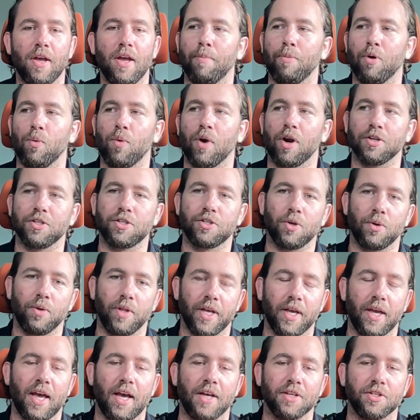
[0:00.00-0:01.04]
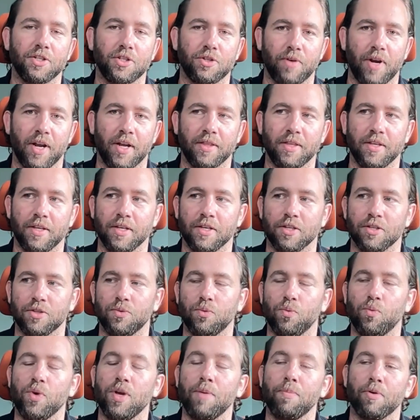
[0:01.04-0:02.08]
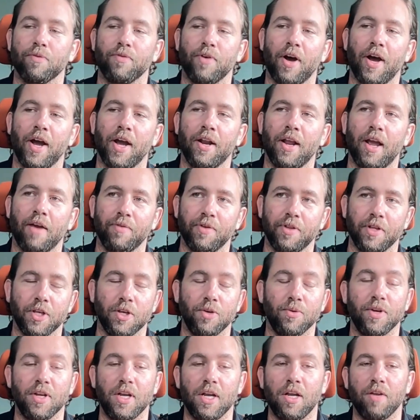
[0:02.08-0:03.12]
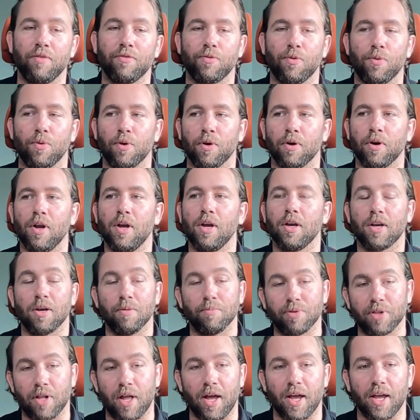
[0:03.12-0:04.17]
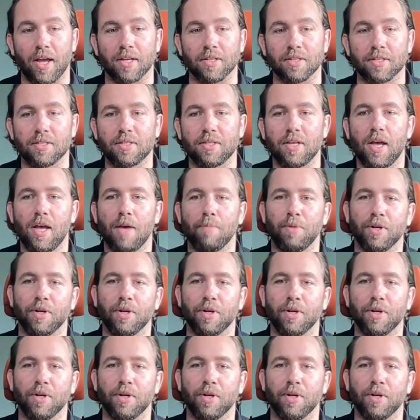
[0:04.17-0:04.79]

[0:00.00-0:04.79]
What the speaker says: But where Solink has strength is we provide everything you need for compliance,